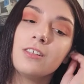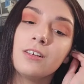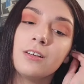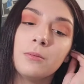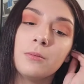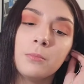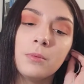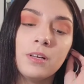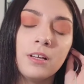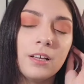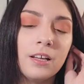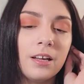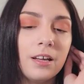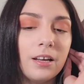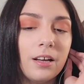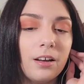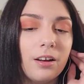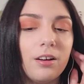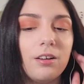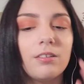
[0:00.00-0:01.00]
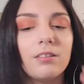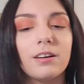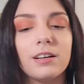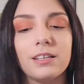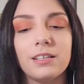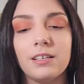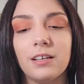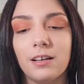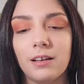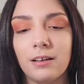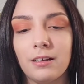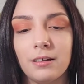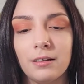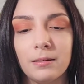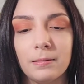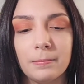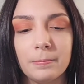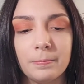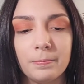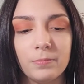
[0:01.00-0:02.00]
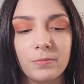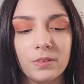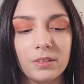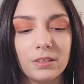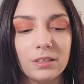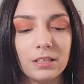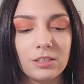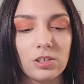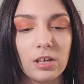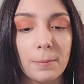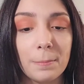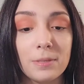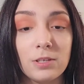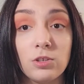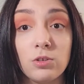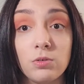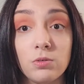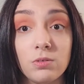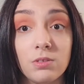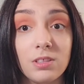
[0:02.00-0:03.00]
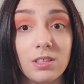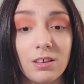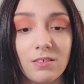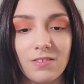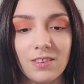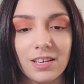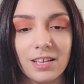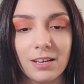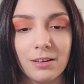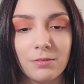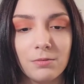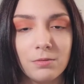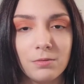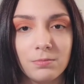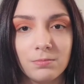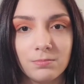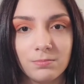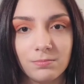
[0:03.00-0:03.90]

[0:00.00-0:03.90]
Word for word: them. All right, um, let's hop into the video.